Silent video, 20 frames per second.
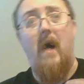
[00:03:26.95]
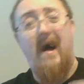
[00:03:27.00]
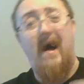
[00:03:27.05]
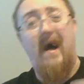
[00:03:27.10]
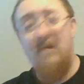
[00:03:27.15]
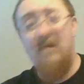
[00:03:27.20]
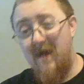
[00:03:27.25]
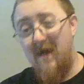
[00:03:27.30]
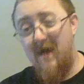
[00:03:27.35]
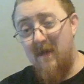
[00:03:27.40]

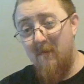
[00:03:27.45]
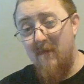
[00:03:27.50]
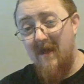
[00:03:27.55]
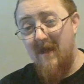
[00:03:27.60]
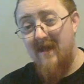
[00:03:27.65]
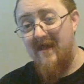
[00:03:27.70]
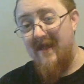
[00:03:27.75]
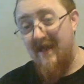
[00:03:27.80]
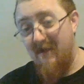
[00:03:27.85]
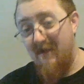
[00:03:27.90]
I'm not a
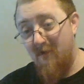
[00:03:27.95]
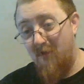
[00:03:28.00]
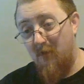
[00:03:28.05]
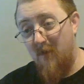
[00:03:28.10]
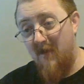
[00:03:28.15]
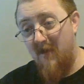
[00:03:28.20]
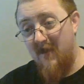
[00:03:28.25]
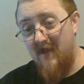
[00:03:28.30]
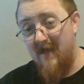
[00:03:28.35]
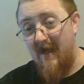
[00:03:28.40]
big deal
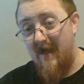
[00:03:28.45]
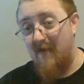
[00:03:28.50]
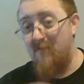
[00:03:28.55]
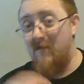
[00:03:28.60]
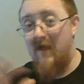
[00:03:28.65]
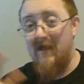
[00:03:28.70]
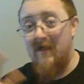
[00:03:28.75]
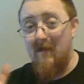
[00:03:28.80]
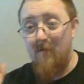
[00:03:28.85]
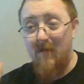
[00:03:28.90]
with it. I'm
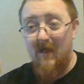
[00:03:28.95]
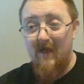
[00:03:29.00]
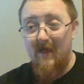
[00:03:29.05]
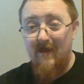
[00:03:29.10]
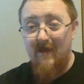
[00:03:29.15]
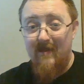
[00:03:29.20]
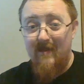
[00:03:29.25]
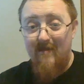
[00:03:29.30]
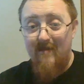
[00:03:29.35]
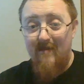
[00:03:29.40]
not a big.
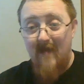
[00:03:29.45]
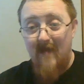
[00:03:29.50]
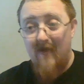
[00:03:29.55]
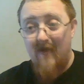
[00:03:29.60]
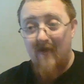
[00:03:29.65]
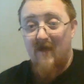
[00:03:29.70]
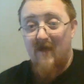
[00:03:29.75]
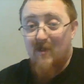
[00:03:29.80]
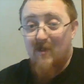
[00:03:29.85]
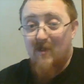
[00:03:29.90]
I
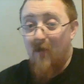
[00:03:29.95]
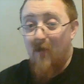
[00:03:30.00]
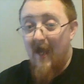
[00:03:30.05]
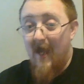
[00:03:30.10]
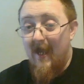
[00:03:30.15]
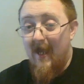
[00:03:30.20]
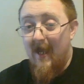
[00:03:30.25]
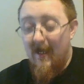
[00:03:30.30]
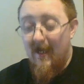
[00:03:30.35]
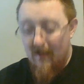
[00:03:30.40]
think it's
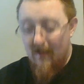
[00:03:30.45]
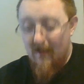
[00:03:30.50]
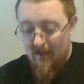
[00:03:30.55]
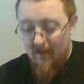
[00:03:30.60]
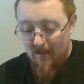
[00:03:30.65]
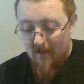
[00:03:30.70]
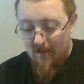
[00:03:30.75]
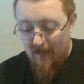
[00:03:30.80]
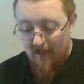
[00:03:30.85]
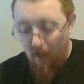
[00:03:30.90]
okay.
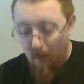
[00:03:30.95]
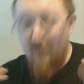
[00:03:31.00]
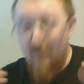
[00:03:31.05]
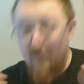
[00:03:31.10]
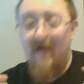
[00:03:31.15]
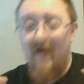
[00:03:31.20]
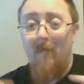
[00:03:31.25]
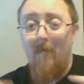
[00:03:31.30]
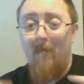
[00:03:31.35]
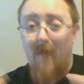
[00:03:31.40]
I would
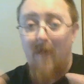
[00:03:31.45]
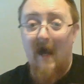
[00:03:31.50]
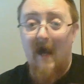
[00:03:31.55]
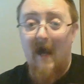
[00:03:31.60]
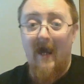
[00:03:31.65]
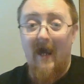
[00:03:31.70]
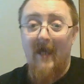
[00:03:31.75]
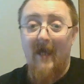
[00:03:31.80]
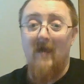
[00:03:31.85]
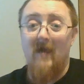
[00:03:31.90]
not
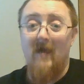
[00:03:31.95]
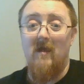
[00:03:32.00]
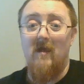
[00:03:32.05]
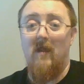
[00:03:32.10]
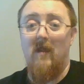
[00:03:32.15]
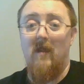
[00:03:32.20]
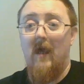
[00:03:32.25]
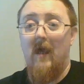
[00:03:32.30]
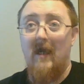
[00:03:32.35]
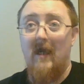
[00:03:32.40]
buy
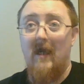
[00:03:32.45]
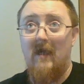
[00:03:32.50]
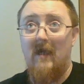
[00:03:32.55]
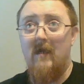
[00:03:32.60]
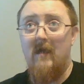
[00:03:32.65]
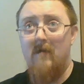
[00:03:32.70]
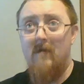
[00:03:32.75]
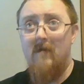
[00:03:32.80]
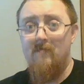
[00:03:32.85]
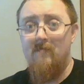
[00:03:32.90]

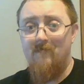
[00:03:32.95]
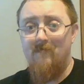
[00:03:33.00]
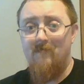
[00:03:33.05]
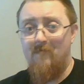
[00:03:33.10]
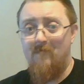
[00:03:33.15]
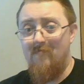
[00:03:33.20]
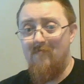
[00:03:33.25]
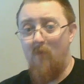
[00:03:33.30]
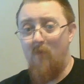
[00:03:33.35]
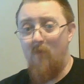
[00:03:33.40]
like
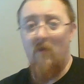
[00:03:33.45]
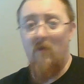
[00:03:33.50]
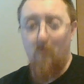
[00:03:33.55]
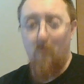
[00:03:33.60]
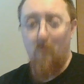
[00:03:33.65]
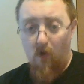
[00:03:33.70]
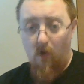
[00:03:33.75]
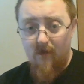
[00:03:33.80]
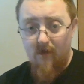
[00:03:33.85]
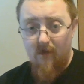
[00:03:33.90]
more than
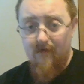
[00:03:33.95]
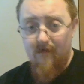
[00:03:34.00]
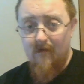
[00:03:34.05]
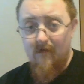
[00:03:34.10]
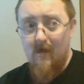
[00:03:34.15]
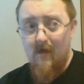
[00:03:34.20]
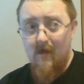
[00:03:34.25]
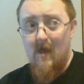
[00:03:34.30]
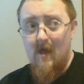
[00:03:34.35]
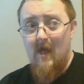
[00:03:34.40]
one
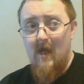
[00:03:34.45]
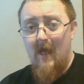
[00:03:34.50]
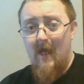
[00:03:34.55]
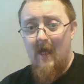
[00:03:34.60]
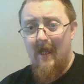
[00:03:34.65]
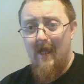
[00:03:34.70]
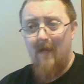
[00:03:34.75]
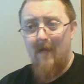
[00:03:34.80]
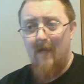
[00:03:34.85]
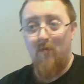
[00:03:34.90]

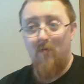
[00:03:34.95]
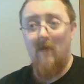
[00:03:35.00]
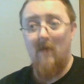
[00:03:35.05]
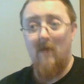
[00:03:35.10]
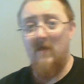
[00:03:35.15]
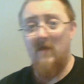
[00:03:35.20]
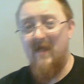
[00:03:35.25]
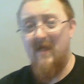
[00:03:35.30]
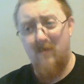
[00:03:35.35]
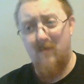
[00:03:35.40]
and I'm
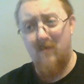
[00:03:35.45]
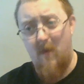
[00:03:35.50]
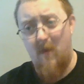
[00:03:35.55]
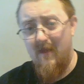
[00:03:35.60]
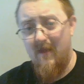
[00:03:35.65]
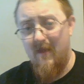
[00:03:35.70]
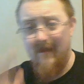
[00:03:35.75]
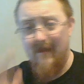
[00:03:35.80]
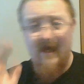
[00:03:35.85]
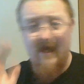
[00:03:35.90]
probably that'll
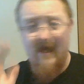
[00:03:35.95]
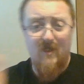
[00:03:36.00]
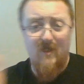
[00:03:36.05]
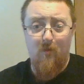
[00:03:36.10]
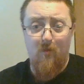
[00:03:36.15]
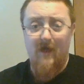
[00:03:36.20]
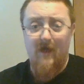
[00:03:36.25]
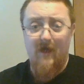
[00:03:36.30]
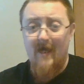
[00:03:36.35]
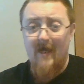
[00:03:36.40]
probably the last
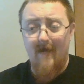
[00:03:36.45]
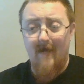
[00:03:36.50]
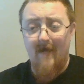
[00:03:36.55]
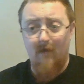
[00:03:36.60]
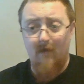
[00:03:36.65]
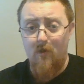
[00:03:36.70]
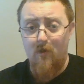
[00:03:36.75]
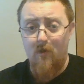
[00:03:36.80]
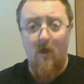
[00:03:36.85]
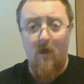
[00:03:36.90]
one I
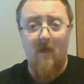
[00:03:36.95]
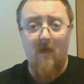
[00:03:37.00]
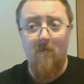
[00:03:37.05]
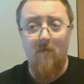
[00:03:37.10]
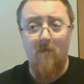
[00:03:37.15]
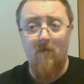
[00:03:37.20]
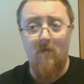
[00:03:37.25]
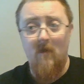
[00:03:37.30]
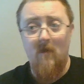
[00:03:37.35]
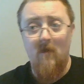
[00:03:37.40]
ever drink,
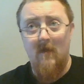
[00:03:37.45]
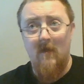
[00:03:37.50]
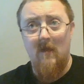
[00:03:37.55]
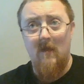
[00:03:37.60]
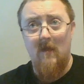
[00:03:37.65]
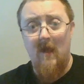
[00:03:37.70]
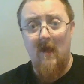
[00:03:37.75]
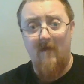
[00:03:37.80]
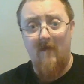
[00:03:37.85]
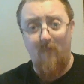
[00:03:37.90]

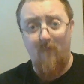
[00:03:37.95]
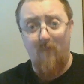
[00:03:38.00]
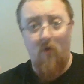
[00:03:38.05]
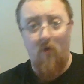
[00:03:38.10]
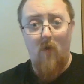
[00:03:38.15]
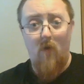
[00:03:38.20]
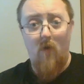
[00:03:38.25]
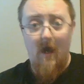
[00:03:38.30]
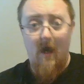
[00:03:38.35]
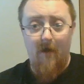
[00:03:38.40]
like for
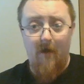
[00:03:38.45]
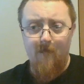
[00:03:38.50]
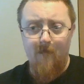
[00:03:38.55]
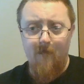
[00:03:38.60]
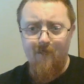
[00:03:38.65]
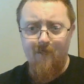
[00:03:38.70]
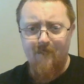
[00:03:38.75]
a while.